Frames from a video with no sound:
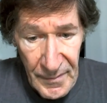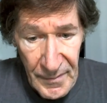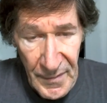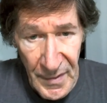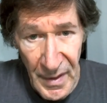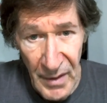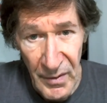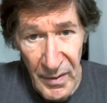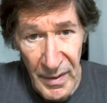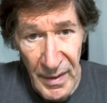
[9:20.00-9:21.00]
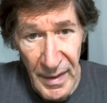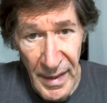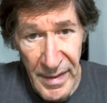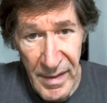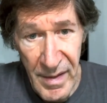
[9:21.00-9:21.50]
you know,
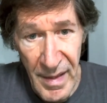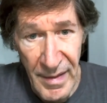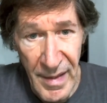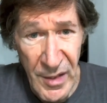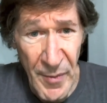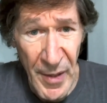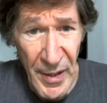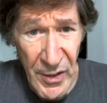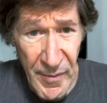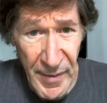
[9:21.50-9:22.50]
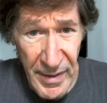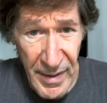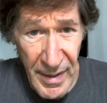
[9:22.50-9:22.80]
it's punishment